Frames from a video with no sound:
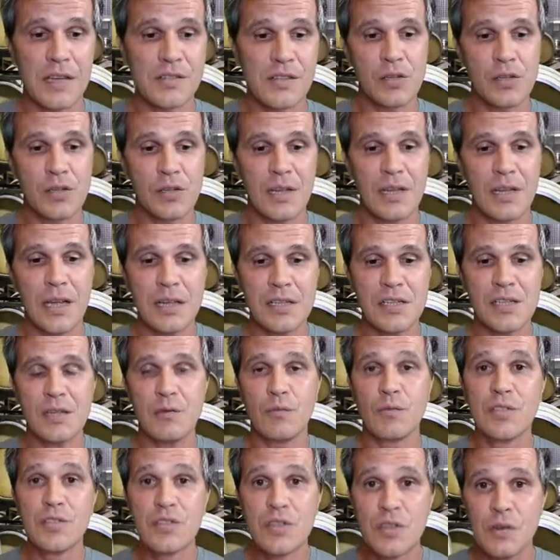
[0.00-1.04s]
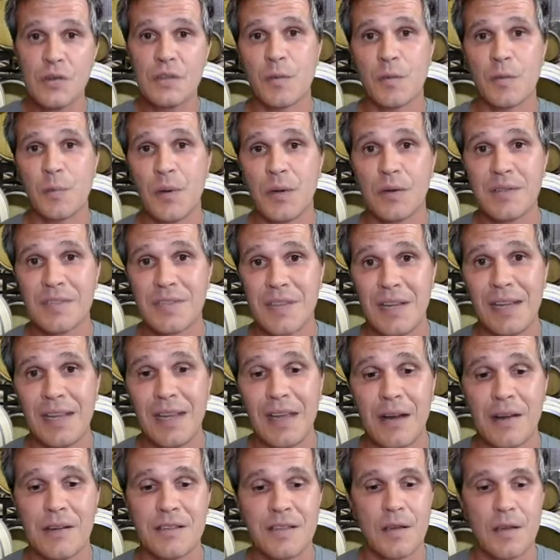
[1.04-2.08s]
And you can actually reduce the pyrazinic
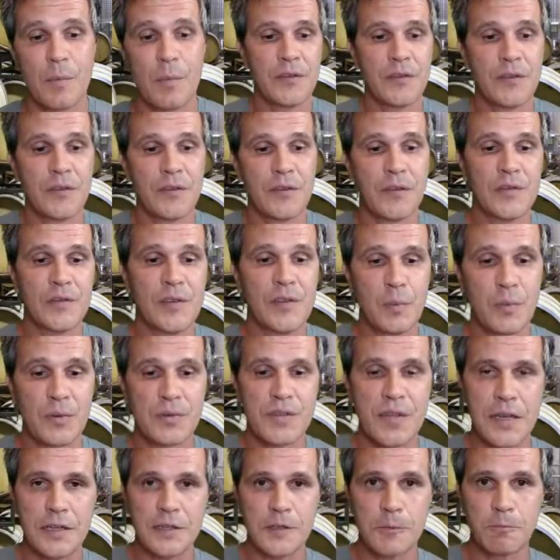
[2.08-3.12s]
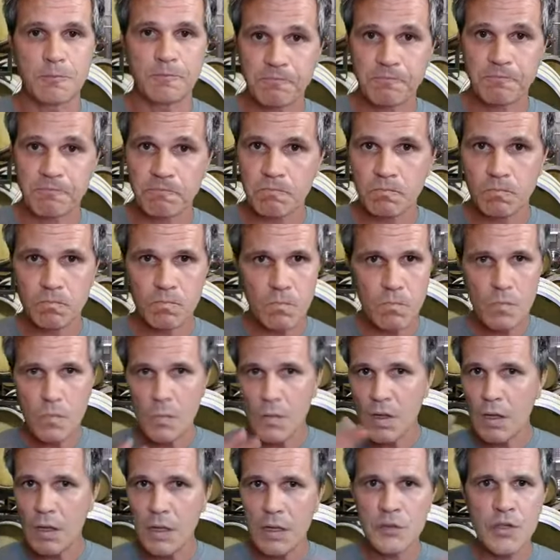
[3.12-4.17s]
character about 50%.
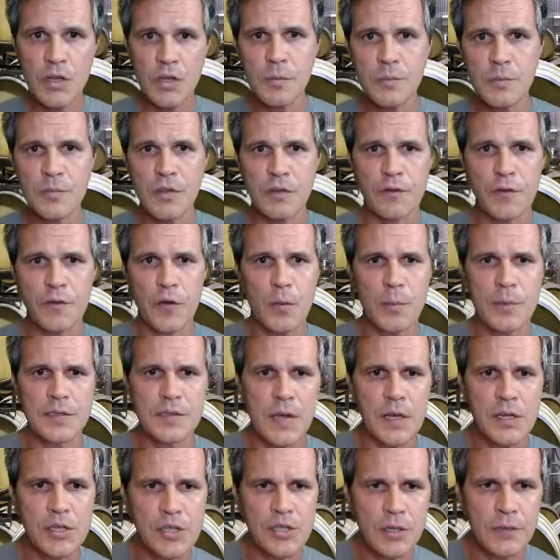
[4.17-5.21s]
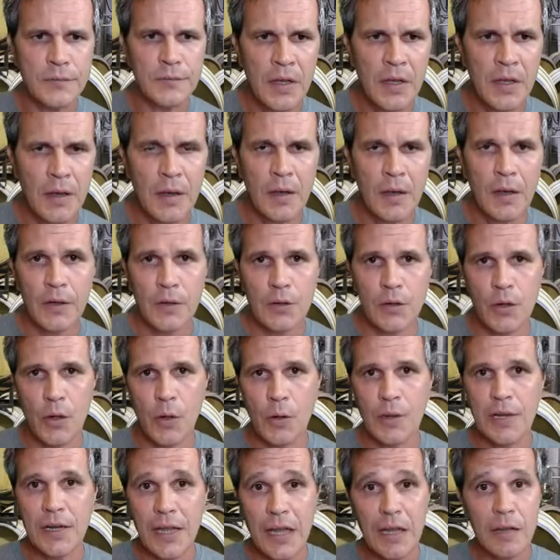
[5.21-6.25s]
In terms of fermentation, you know,
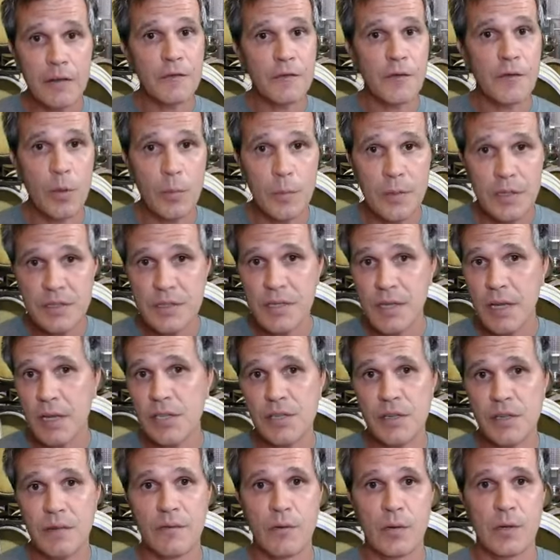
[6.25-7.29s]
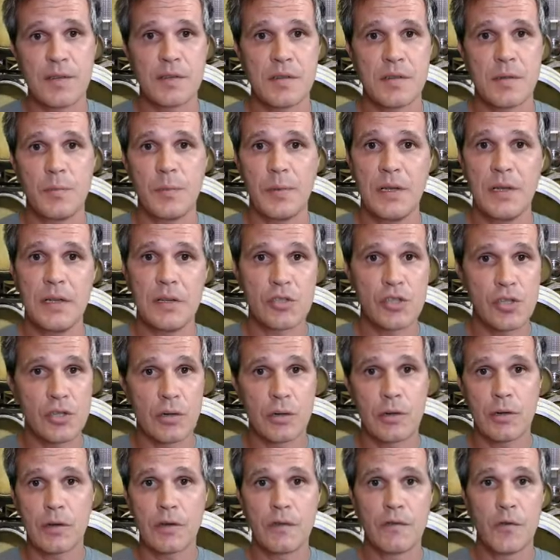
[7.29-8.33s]
and again, fermentation, very simply, is
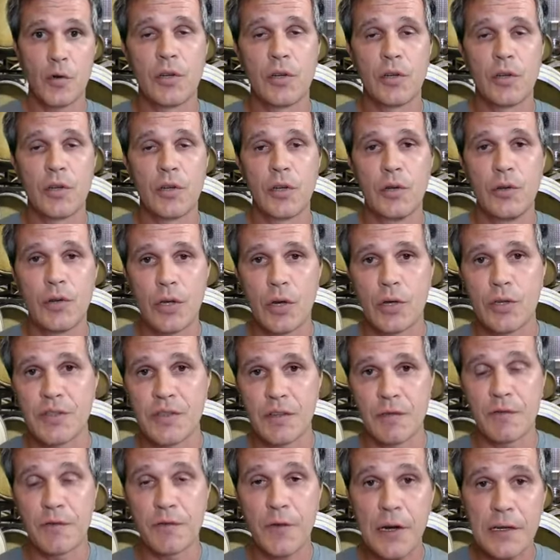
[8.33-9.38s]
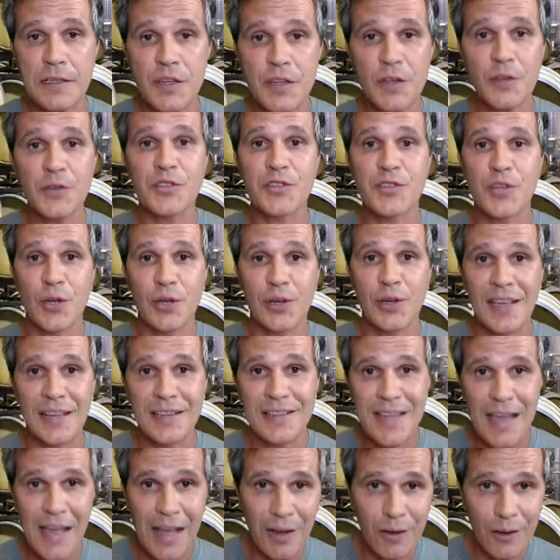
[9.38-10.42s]
sugar in the form of glucose and fructose turning
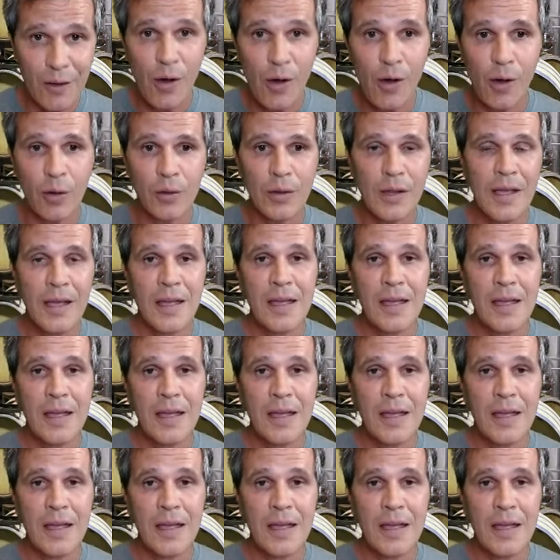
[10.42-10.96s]
into alcohol.